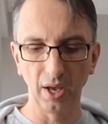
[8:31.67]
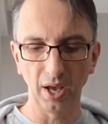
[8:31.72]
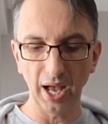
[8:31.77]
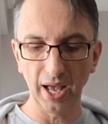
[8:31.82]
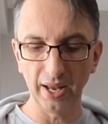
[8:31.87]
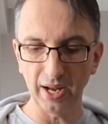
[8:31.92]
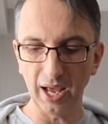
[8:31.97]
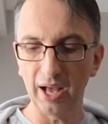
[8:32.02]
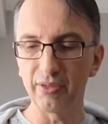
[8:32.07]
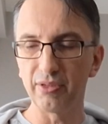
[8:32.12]

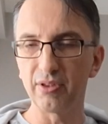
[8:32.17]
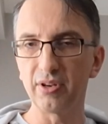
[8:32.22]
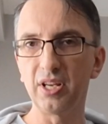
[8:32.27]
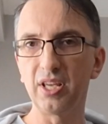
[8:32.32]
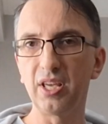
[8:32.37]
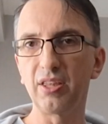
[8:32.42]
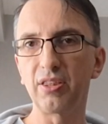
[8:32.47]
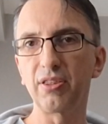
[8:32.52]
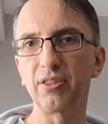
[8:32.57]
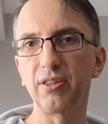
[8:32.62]
And
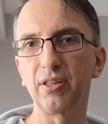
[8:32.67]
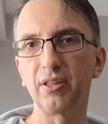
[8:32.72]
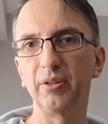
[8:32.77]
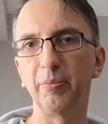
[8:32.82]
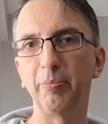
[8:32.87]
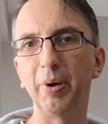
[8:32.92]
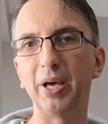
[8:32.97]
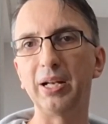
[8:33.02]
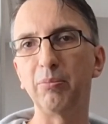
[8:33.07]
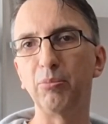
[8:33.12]
underneath the
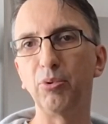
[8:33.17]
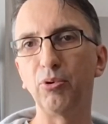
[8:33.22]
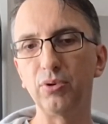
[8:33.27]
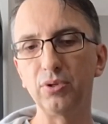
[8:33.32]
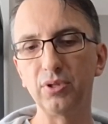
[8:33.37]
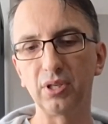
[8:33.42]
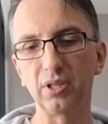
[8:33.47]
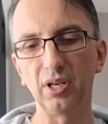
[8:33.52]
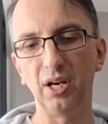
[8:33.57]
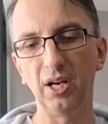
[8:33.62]
pedal
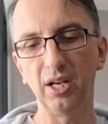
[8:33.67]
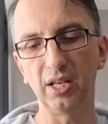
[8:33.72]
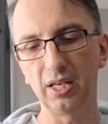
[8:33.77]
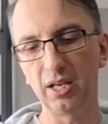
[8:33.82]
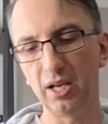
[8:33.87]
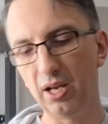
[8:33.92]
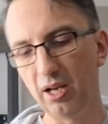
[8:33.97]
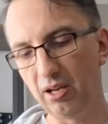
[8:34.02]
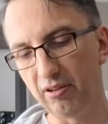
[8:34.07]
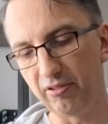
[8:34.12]
board, I
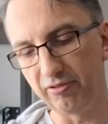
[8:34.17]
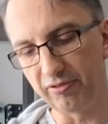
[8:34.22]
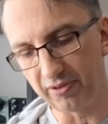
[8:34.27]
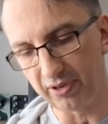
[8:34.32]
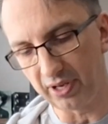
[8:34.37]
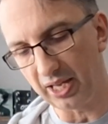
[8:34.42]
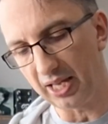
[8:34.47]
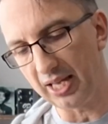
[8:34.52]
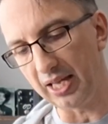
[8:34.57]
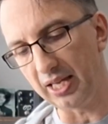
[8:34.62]
have
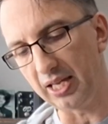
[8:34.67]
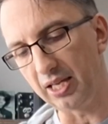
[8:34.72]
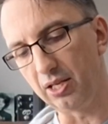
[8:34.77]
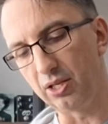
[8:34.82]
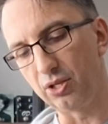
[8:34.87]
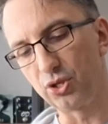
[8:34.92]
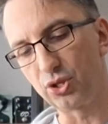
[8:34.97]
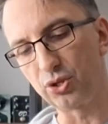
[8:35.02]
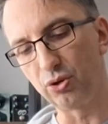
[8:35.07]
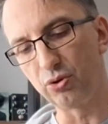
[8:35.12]

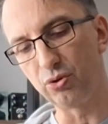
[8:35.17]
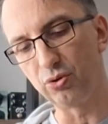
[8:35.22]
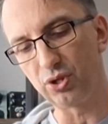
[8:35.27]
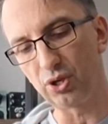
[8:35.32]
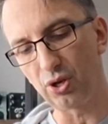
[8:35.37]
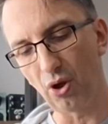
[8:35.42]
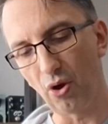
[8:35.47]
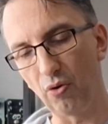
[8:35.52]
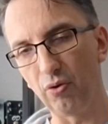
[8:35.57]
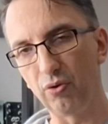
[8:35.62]
a True
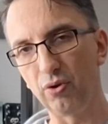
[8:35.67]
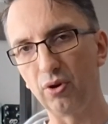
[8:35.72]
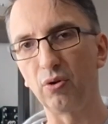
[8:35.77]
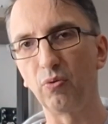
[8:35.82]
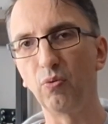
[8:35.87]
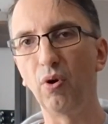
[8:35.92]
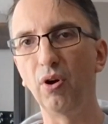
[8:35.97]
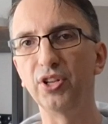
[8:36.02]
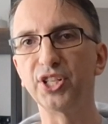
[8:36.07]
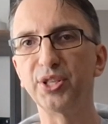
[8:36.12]
Tone
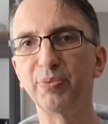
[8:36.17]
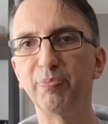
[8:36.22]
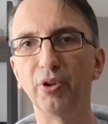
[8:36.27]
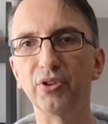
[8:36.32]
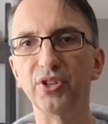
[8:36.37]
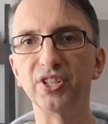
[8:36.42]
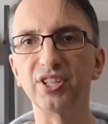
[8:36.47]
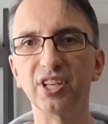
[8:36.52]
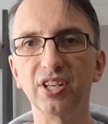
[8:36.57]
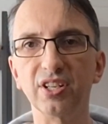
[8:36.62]
One
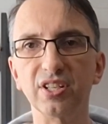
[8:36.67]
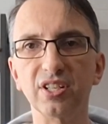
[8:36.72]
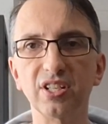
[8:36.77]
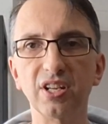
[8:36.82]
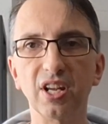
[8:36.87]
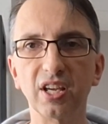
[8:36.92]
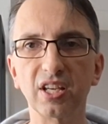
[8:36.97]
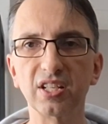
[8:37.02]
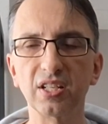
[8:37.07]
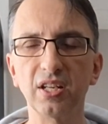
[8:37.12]
Spot
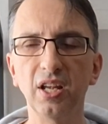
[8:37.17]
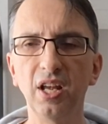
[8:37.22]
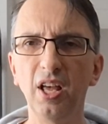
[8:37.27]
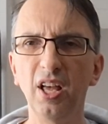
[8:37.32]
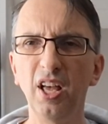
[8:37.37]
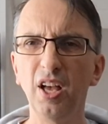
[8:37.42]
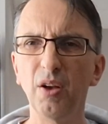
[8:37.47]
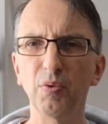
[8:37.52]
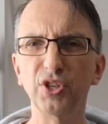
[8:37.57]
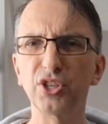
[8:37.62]
CS6,
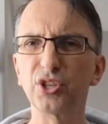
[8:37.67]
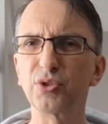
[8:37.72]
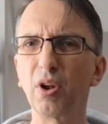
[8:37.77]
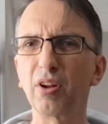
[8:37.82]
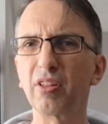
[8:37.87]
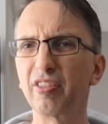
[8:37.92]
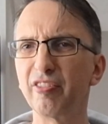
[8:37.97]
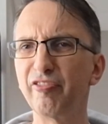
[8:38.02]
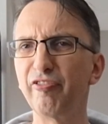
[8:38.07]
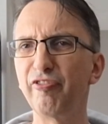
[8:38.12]
which is
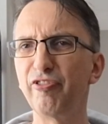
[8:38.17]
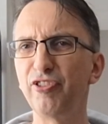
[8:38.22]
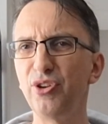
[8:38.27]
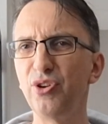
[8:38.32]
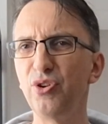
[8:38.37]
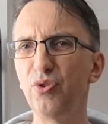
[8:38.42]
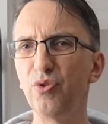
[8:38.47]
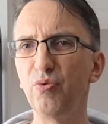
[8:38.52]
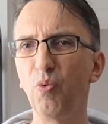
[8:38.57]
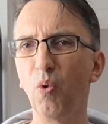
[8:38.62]
one of the
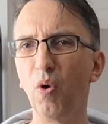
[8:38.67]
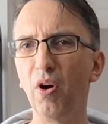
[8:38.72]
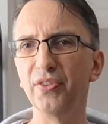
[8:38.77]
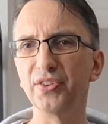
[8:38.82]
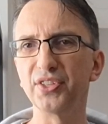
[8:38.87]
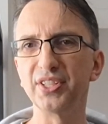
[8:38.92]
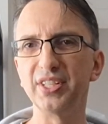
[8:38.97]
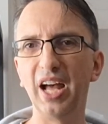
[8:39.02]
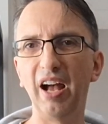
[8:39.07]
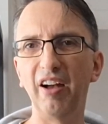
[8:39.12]
few
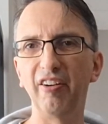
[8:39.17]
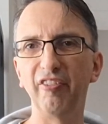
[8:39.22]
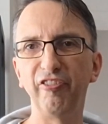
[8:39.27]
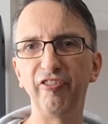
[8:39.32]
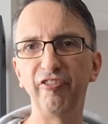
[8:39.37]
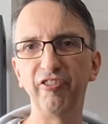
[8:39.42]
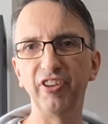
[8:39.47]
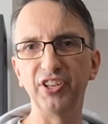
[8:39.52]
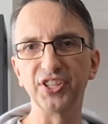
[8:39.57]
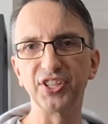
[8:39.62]
ones that
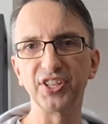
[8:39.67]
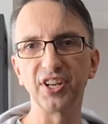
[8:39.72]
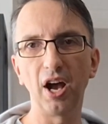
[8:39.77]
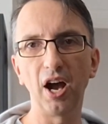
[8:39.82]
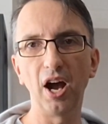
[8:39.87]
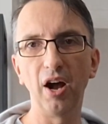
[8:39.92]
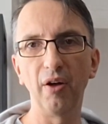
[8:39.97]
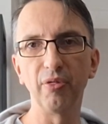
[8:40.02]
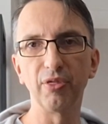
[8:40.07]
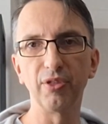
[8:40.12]
fits
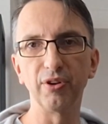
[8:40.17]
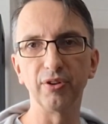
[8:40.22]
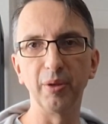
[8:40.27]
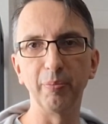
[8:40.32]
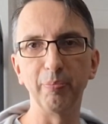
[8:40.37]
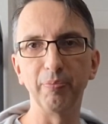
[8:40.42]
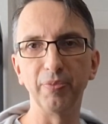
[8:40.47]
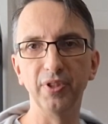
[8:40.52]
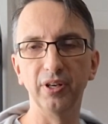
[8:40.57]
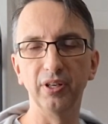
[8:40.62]
under
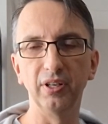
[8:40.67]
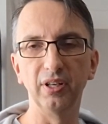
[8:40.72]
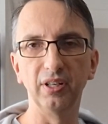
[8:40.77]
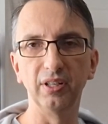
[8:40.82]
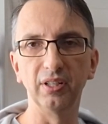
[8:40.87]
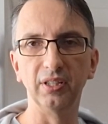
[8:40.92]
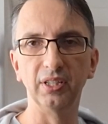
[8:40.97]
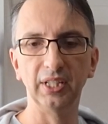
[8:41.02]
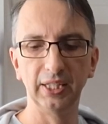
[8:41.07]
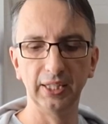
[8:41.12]

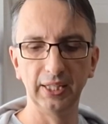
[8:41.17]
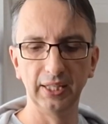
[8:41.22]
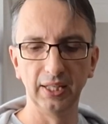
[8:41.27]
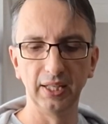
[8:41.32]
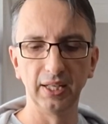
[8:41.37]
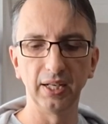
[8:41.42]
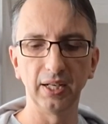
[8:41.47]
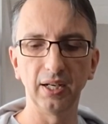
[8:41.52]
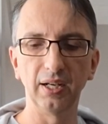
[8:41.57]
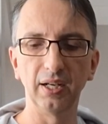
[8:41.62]
the
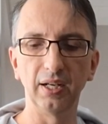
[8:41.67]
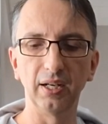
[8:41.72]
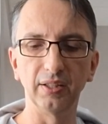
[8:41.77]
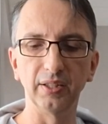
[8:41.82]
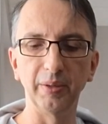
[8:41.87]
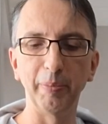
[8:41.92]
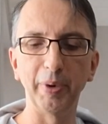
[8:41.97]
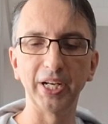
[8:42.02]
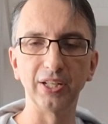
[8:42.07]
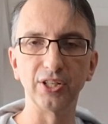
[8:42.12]

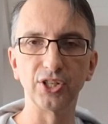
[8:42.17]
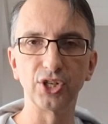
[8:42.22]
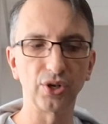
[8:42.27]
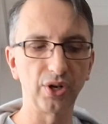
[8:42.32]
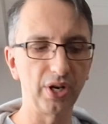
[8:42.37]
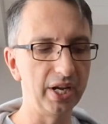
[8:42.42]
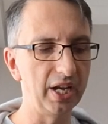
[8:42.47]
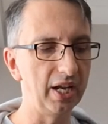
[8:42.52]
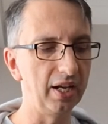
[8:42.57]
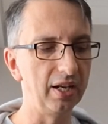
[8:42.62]
pedal
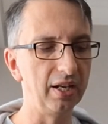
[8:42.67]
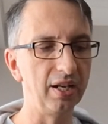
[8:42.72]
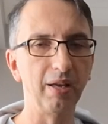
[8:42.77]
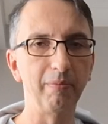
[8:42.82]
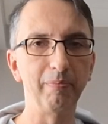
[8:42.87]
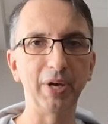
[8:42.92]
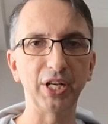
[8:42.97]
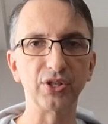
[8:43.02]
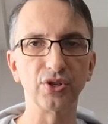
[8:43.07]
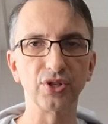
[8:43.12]
train
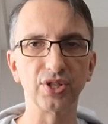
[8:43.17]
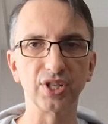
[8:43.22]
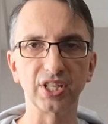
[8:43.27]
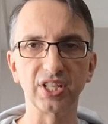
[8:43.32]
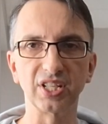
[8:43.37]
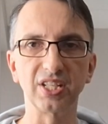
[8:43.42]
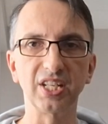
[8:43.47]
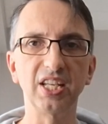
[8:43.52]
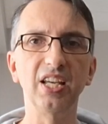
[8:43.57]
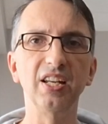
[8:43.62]
Metro
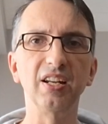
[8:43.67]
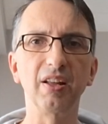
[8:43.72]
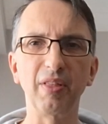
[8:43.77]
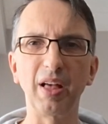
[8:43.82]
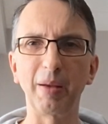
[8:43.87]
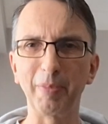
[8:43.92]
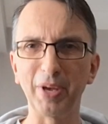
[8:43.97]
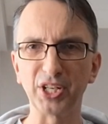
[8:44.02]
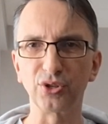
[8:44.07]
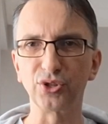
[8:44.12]
16 and
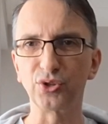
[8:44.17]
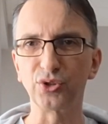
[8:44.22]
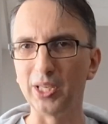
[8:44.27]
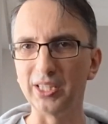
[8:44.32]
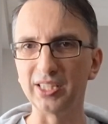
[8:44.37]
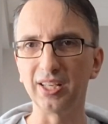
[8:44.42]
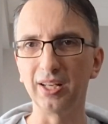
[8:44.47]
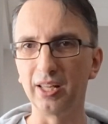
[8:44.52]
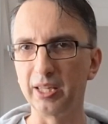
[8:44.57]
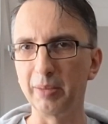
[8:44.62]
like Metro
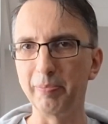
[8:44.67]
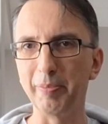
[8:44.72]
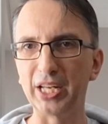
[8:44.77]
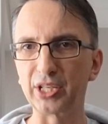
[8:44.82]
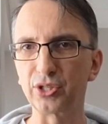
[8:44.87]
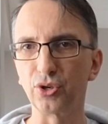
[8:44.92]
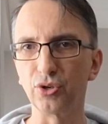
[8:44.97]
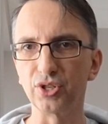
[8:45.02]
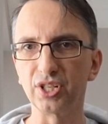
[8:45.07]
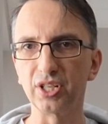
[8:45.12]
20, like the
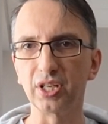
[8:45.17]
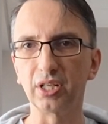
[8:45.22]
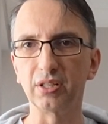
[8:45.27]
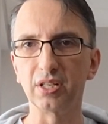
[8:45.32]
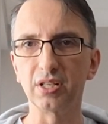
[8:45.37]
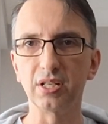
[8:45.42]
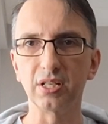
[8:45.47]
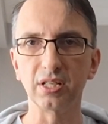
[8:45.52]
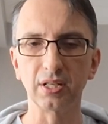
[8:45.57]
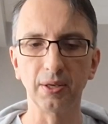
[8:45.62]
Metro
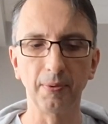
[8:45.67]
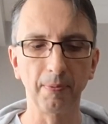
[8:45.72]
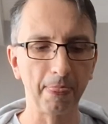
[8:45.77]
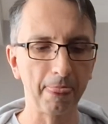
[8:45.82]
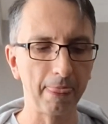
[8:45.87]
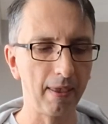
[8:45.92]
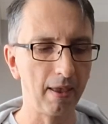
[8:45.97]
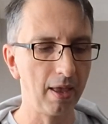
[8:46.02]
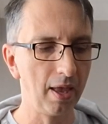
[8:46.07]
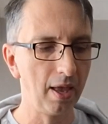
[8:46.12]
series,
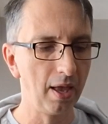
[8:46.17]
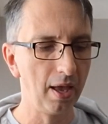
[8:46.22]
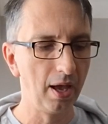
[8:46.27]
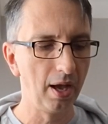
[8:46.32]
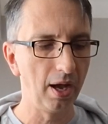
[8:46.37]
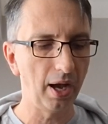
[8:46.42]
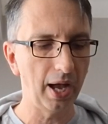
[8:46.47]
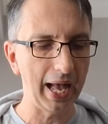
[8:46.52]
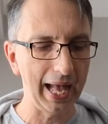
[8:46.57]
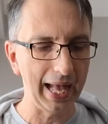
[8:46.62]

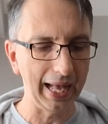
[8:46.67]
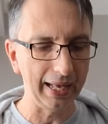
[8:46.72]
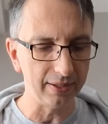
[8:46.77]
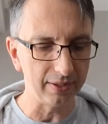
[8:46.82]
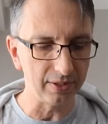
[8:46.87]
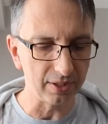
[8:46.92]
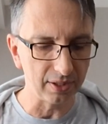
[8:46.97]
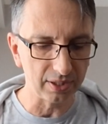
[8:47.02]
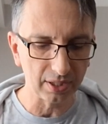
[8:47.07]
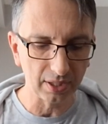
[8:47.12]

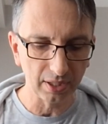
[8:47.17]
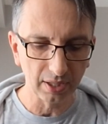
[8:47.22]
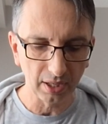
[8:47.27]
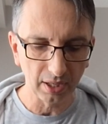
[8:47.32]
and